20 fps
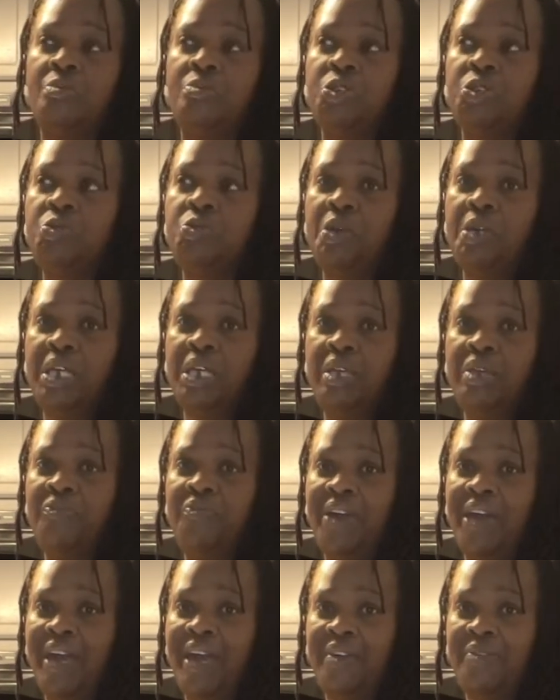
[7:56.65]

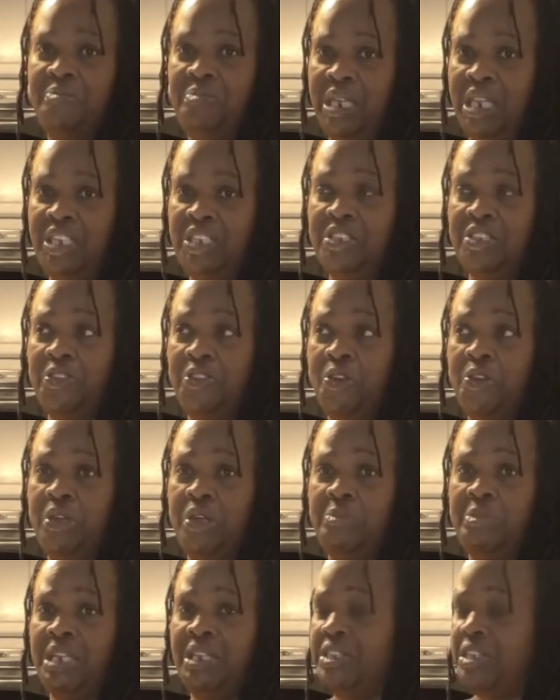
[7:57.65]
25 minutes to 30
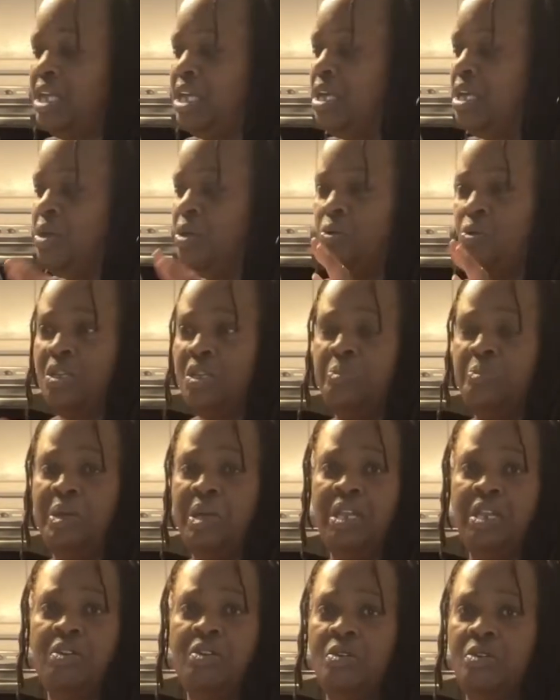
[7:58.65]
minutes,
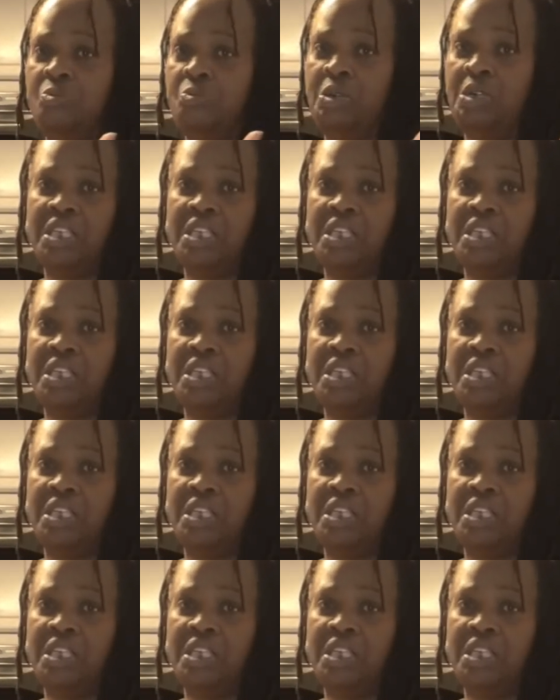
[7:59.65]
depending on when